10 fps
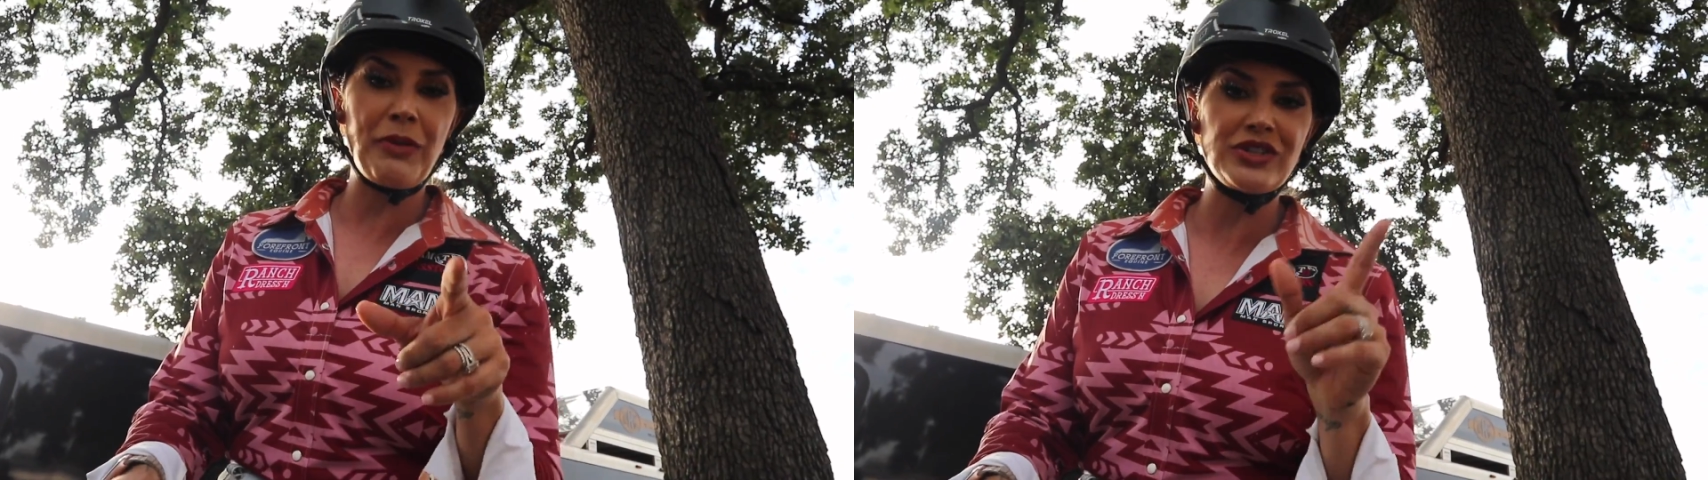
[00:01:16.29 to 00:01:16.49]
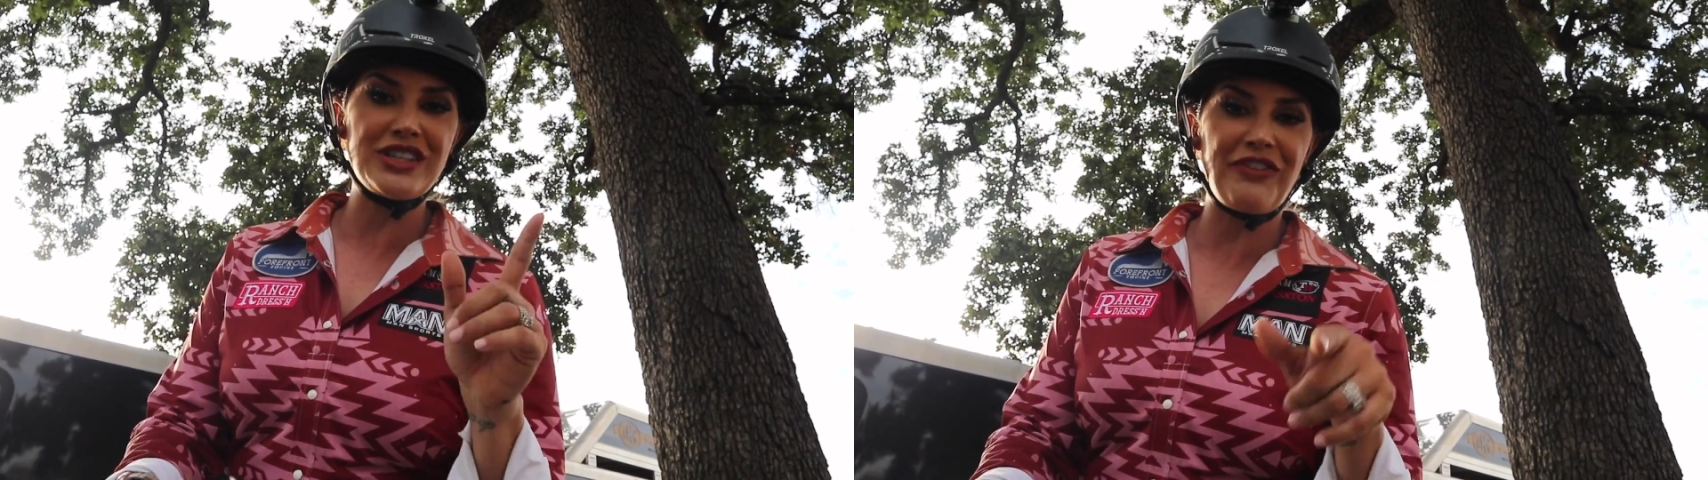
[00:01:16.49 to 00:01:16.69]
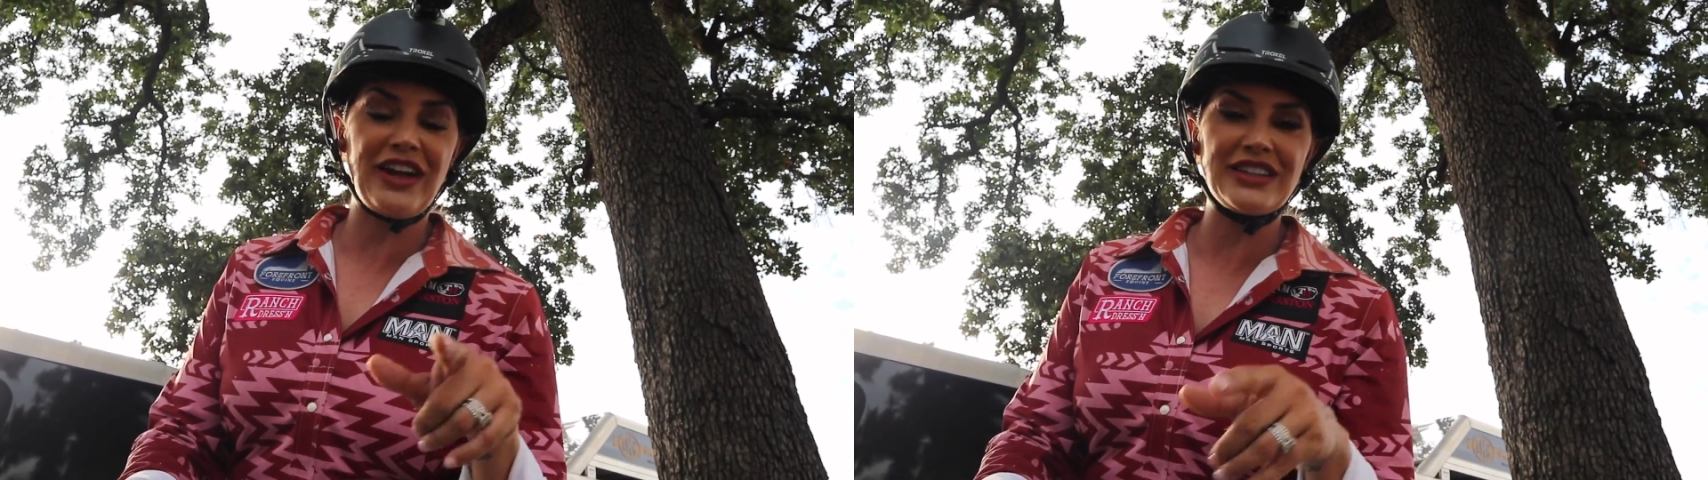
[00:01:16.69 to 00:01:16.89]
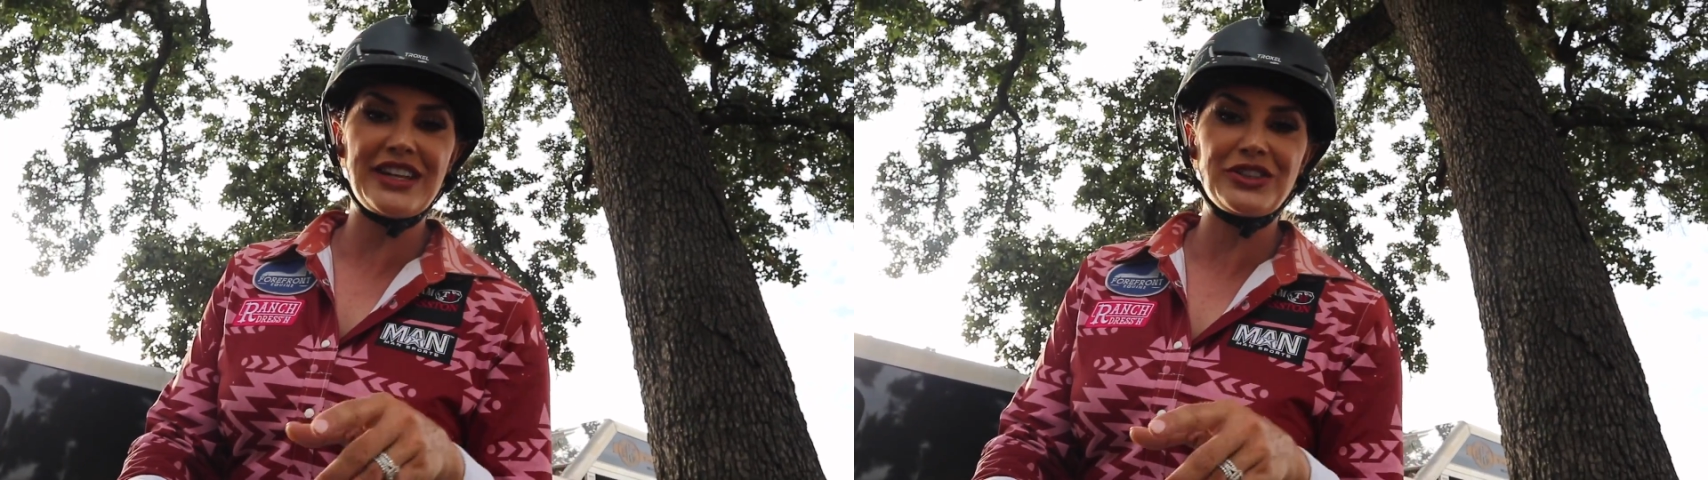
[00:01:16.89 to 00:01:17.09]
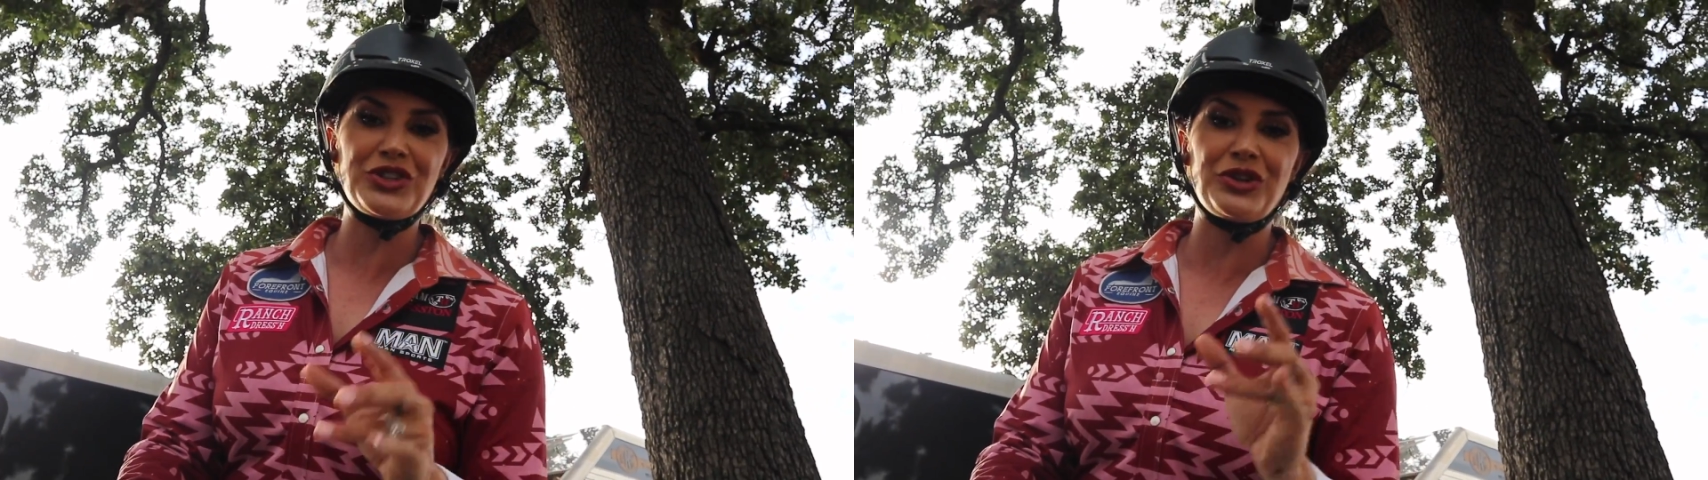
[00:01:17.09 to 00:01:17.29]
post at Fallon
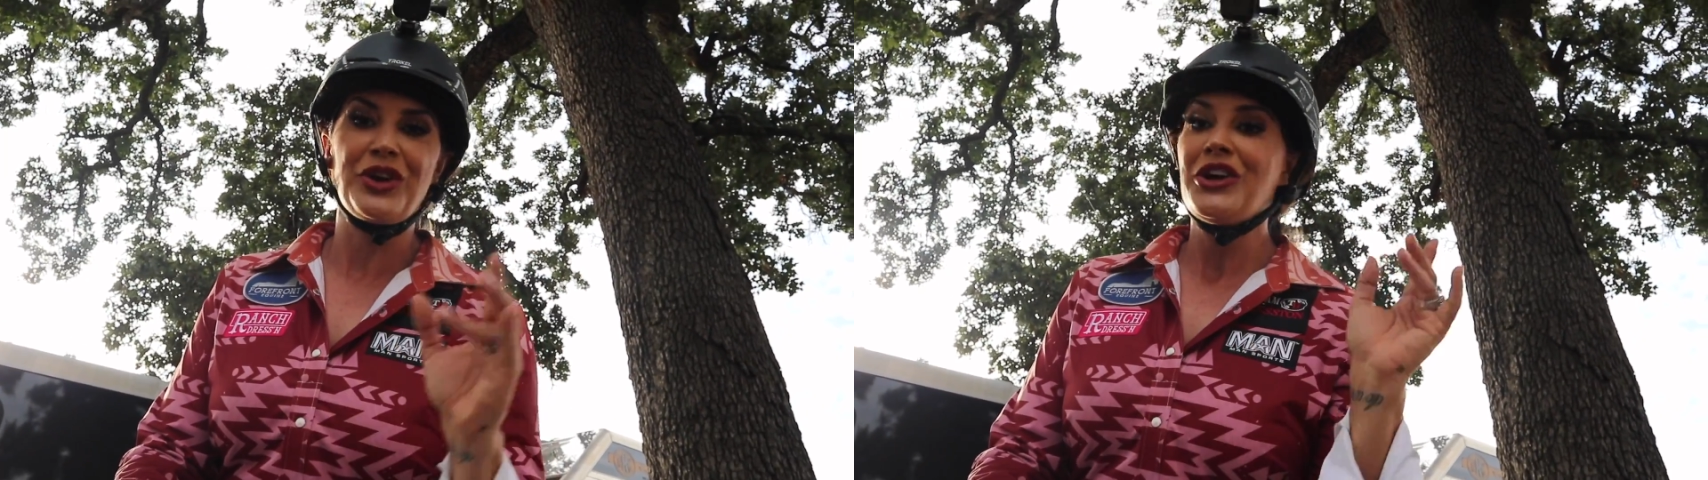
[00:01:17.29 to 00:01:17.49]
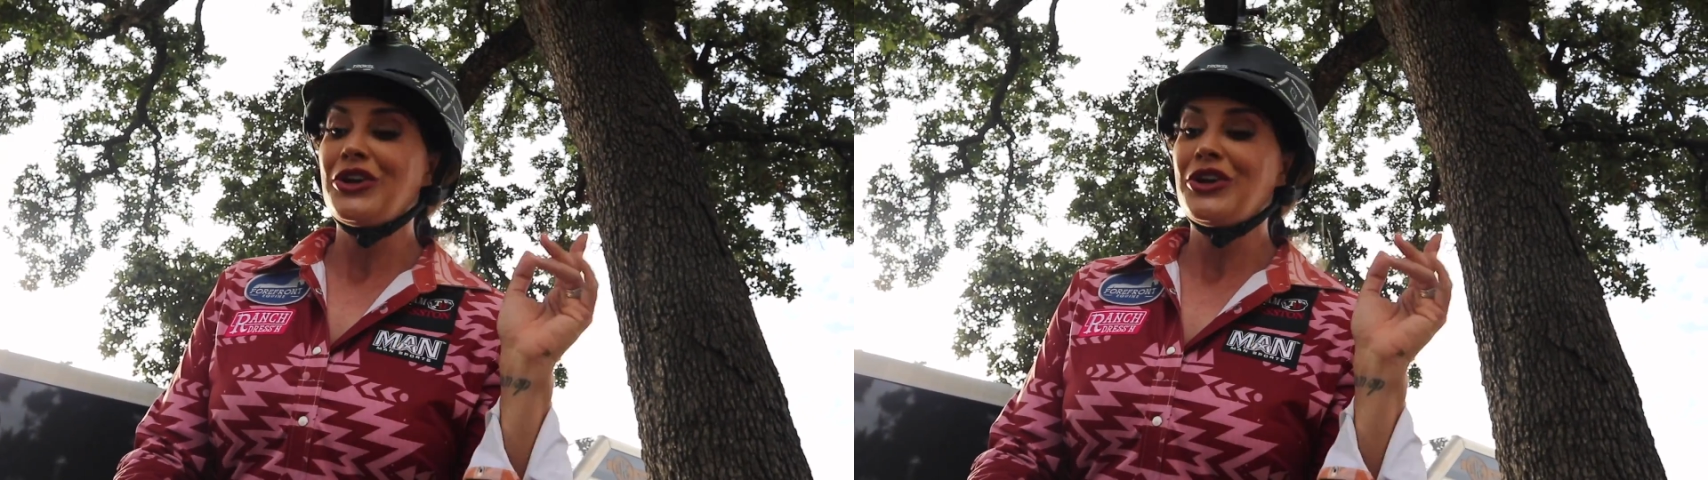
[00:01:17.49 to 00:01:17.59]
Taylor 2.